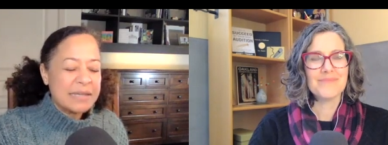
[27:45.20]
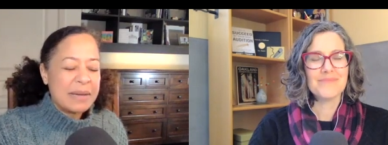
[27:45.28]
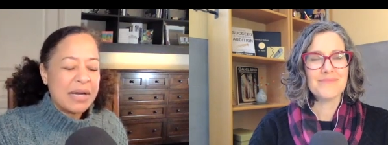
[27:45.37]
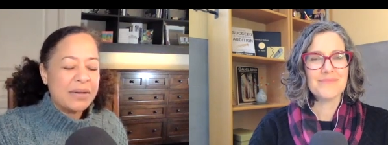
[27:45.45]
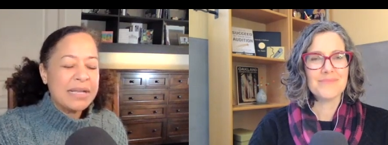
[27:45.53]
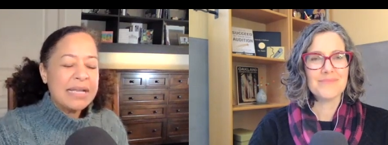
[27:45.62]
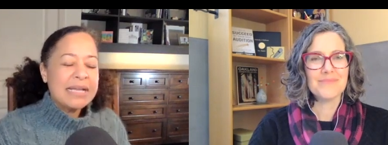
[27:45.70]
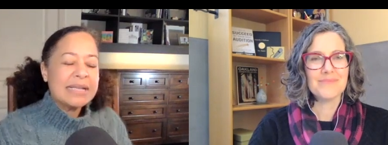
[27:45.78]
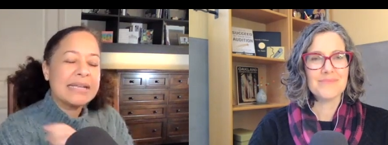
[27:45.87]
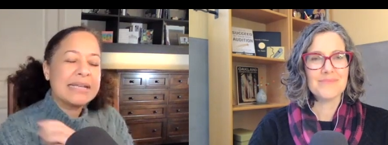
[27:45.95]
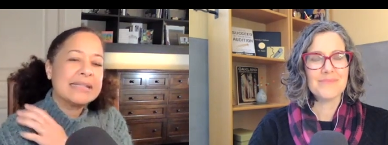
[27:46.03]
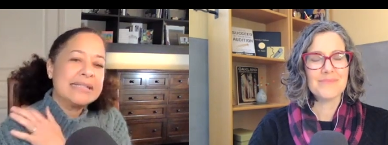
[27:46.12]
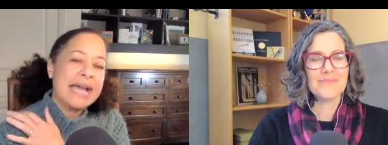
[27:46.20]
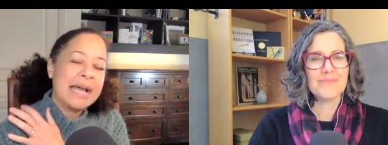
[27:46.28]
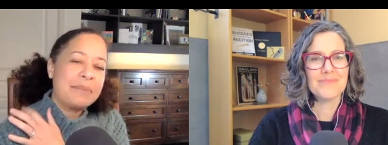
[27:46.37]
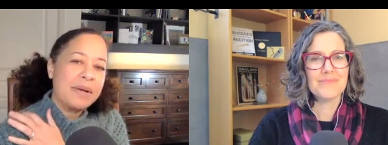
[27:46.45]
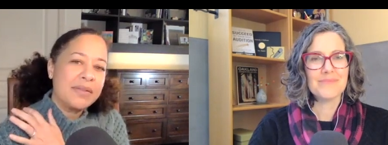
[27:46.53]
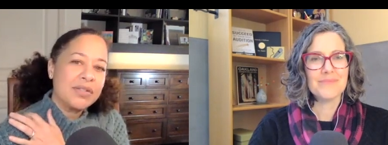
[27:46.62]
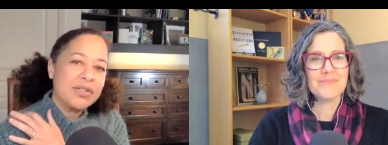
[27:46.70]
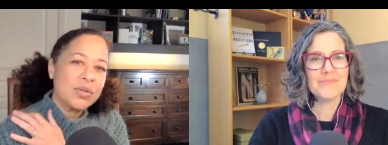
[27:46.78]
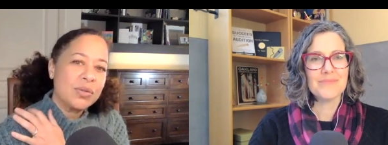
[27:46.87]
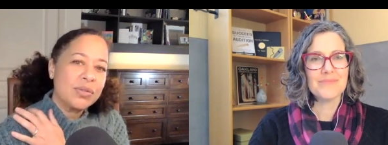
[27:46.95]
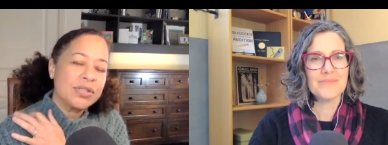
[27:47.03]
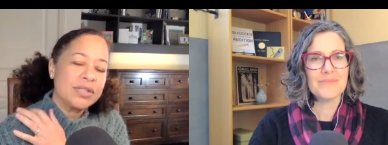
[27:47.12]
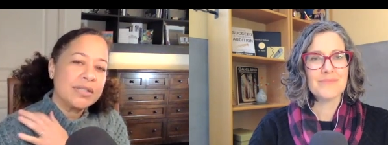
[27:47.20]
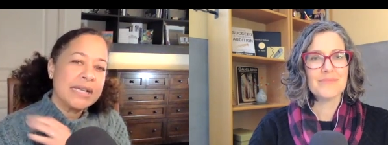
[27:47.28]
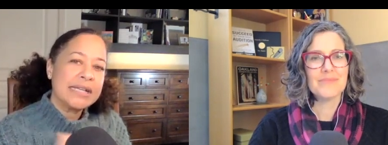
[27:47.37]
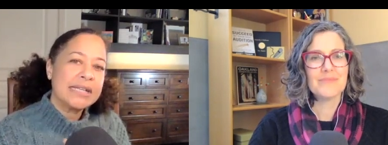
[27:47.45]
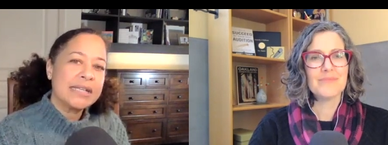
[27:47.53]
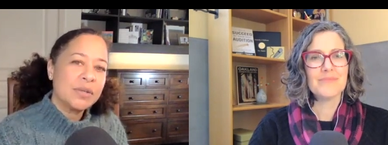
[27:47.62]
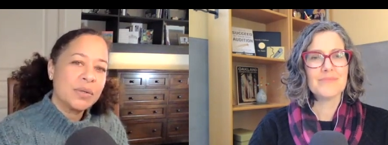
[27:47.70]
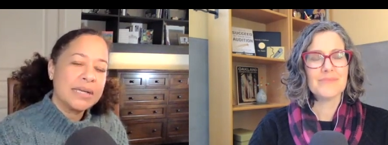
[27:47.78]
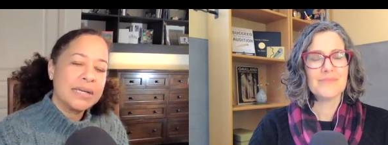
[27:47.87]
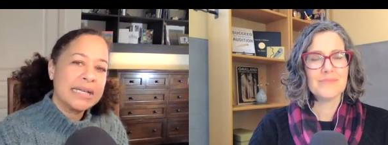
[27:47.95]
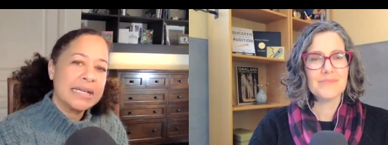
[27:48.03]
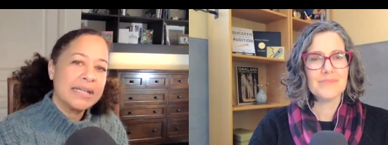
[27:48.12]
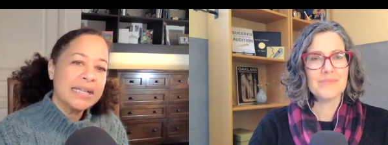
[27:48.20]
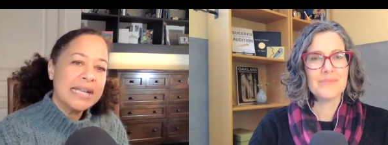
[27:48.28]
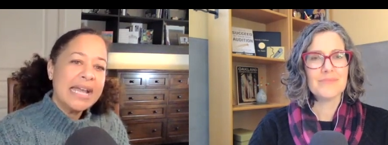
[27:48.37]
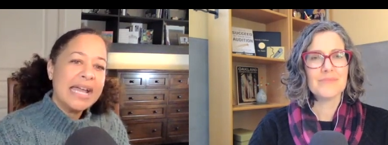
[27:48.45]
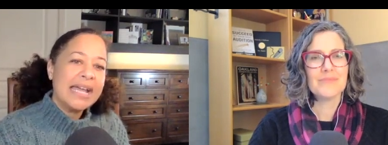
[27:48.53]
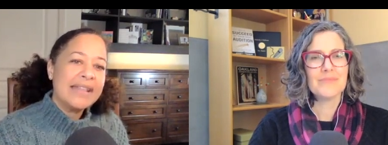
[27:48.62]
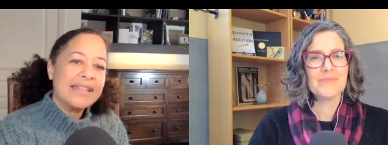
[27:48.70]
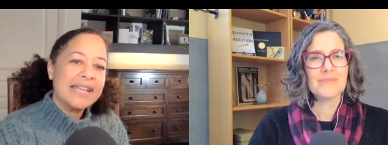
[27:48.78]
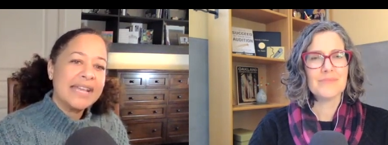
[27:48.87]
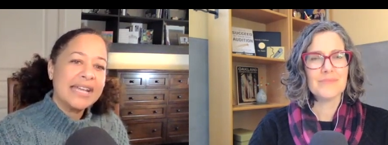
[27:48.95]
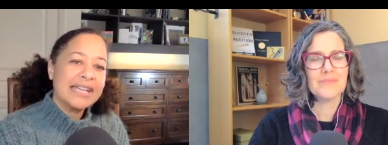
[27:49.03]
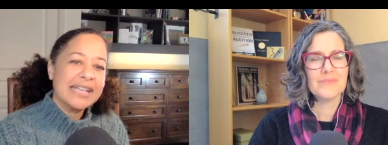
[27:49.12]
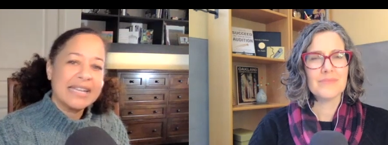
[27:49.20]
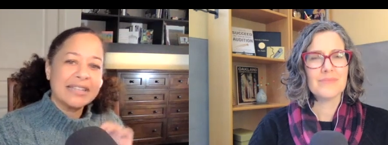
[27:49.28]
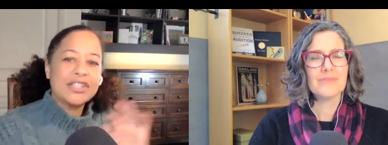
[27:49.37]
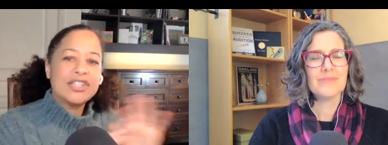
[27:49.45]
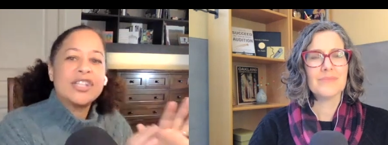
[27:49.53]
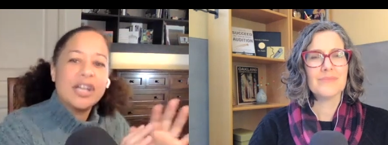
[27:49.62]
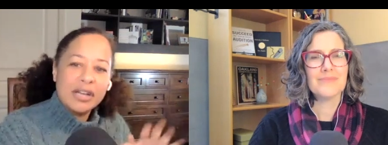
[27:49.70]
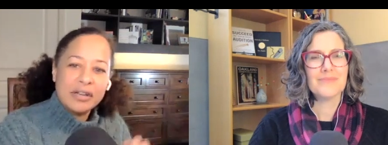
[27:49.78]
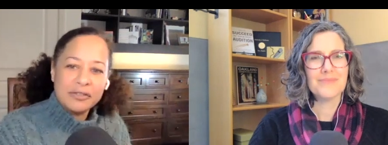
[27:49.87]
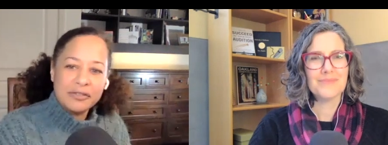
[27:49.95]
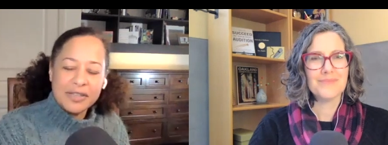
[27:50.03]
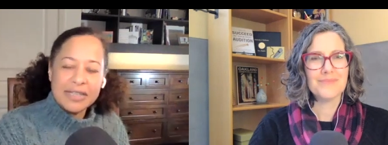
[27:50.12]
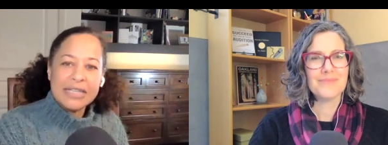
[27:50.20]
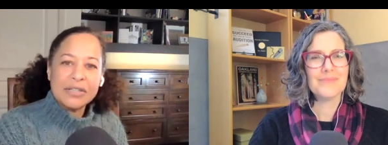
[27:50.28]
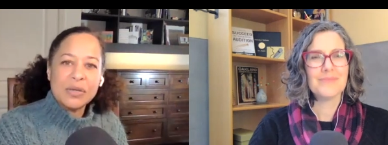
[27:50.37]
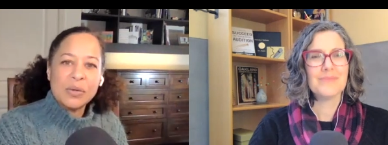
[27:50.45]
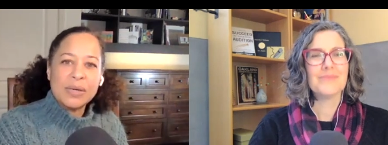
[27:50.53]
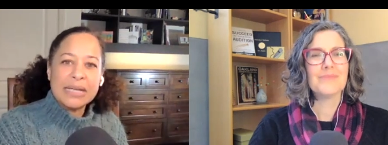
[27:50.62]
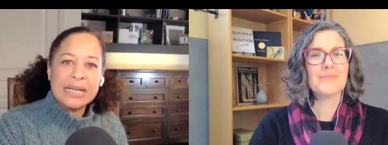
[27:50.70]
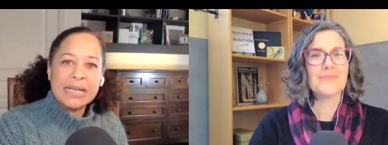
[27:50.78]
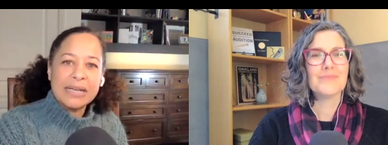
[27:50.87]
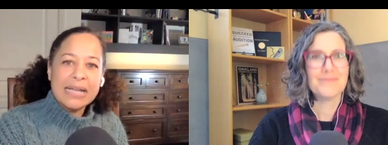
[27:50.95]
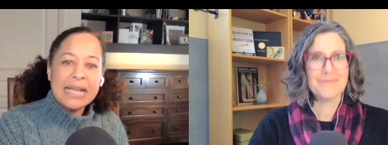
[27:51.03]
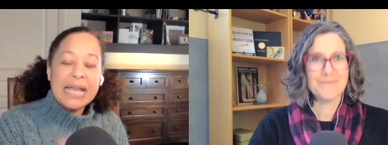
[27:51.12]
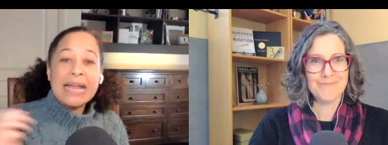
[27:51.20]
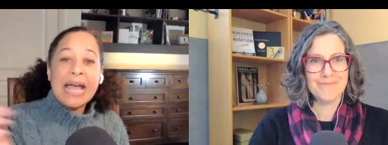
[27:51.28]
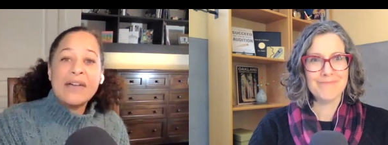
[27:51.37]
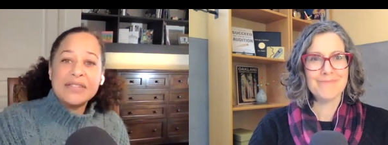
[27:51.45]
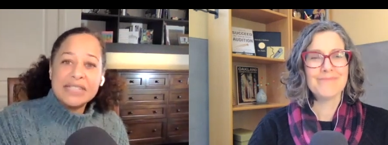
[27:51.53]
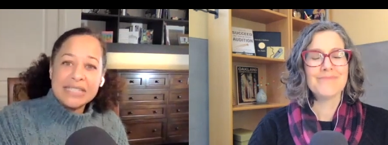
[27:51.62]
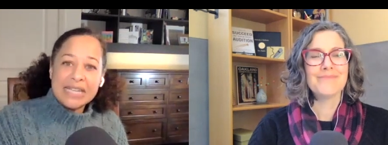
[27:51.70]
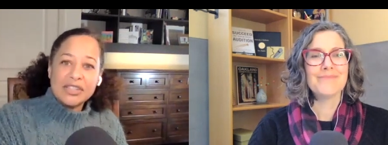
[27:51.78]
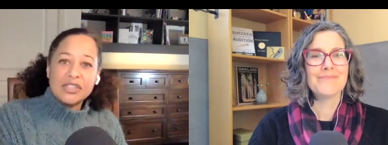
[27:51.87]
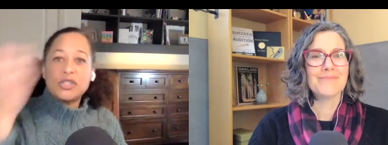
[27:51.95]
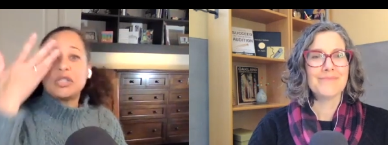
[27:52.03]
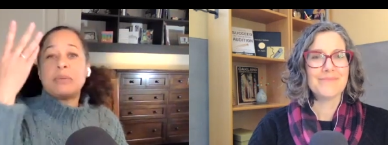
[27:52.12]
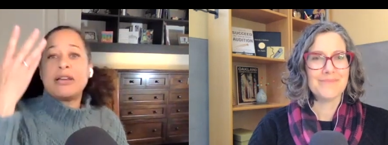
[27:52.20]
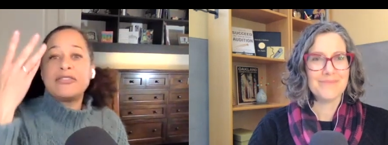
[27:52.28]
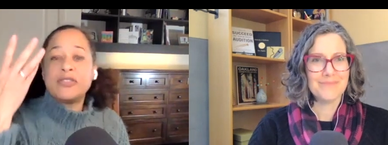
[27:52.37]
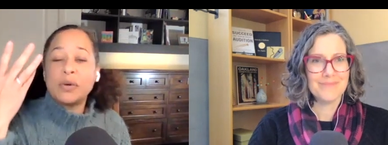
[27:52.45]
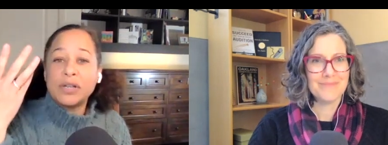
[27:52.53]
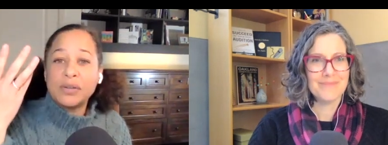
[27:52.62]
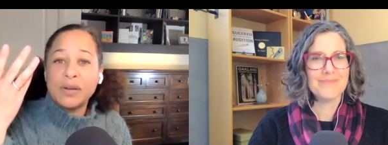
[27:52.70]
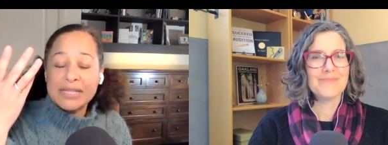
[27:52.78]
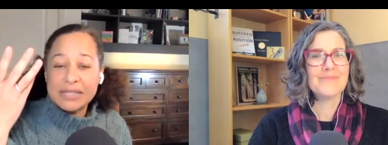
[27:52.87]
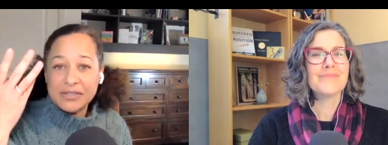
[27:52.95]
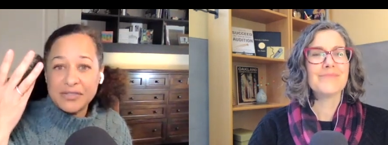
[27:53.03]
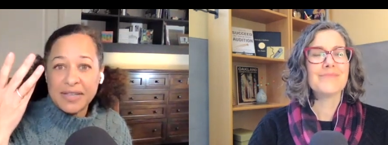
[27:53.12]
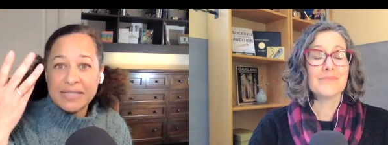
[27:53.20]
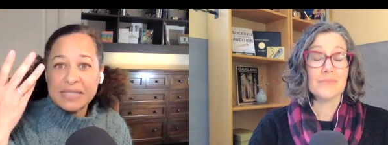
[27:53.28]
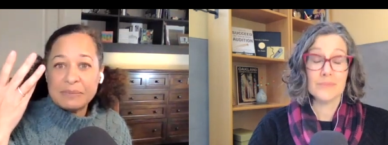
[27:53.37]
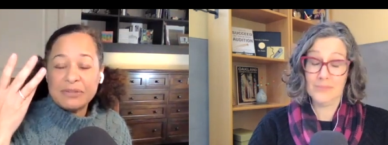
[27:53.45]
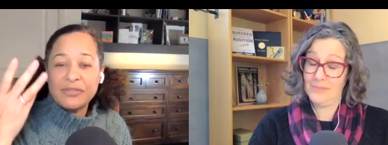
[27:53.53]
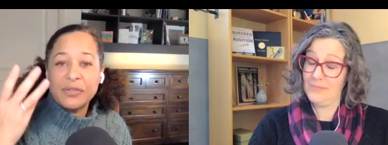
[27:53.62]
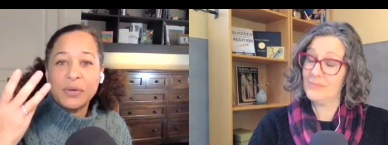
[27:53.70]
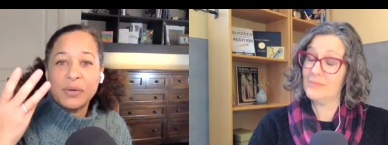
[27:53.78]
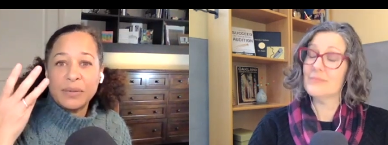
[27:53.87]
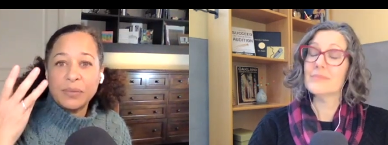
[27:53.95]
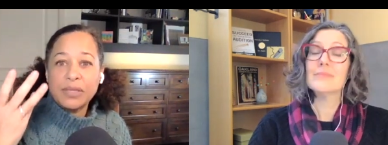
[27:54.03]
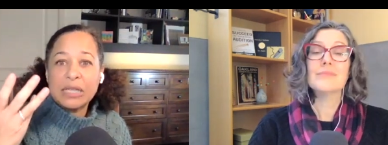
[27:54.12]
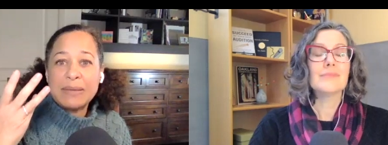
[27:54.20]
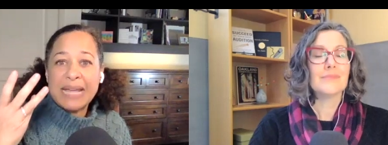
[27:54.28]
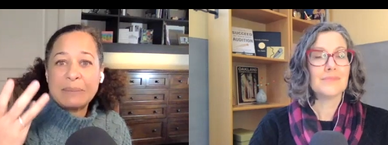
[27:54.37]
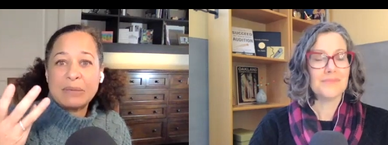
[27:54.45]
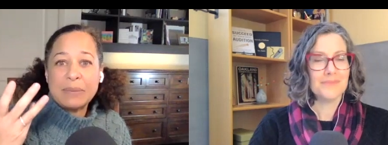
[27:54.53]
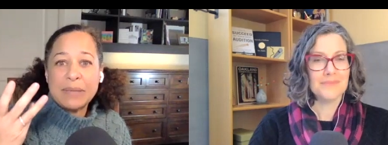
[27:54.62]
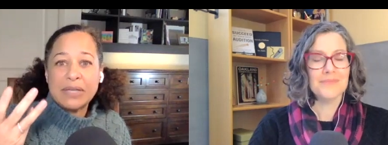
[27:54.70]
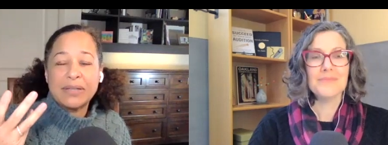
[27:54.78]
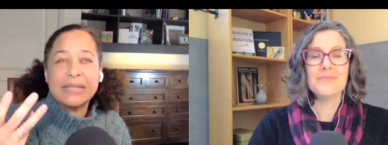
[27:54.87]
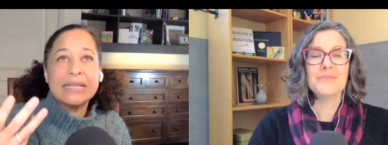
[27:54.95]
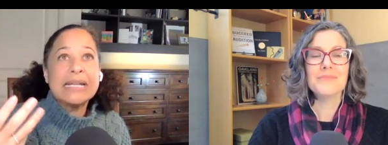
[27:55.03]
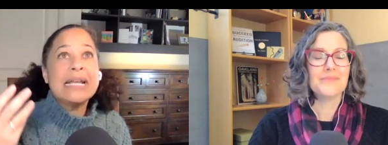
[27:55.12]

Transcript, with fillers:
Speaker 1: about getting the tap on the shoulder and ignoring it, and then getting the shove and ignoring it, and having to get the two by four across the face before it really became apparent.